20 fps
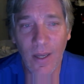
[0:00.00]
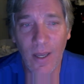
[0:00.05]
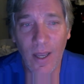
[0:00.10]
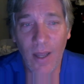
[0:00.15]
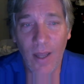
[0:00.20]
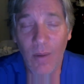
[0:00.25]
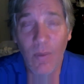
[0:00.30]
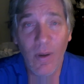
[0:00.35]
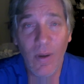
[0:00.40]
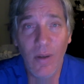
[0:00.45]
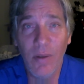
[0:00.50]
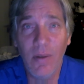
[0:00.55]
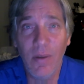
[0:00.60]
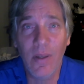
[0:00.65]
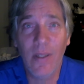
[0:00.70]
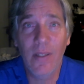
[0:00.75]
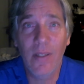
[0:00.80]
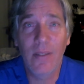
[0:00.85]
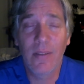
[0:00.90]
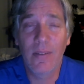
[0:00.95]
I don't want to do it.
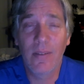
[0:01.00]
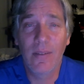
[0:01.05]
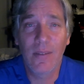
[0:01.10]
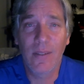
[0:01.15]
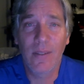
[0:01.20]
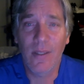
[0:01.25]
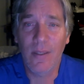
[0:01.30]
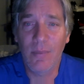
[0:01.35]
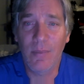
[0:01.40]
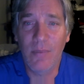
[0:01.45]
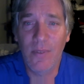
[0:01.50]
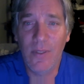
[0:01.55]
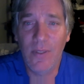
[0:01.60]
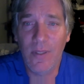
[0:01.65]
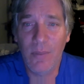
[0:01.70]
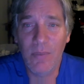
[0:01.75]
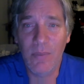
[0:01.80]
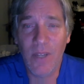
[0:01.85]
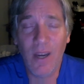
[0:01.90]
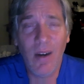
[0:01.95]

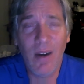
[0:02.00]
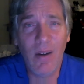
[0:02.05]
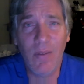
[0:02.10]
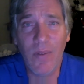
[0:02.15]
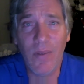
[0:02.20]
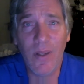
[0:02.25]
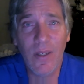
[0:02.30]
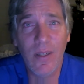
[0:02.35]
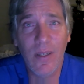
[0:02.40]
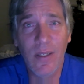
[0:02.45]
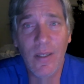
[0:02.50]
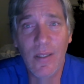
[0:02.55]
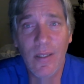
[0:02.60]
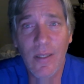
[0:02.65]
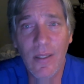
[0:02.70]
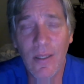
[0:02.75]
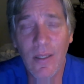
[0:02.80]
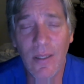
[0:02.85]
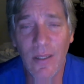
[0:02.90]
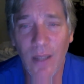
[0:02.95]
I'm tired of it.
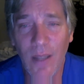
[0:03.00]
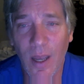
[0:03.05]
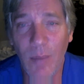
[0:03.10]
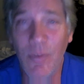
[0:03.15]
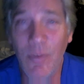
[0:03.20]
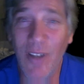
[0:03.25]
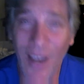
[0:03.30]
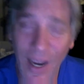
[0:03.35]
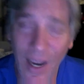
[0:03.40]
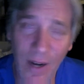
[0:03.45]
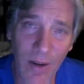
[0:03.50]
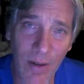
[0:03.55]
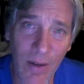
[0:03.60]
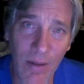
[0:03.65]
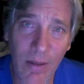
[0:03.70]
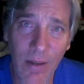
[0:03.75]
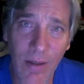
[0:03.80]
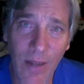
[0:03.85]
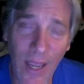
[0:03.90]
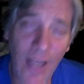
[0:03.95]
I'm
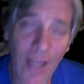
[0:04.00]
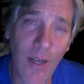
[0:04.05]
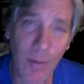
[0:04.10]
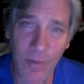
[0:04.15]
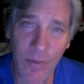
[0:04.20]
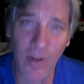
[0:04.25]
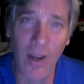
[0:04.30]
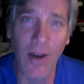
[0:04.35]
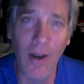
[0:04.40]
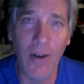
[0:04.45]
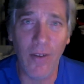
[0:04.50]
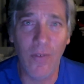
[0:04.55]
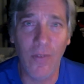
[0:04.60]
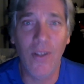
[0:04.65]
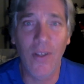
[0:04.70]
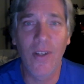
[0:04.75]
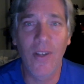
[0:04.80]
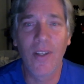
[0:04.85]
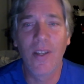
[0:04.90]
tired, and I'm tired of it.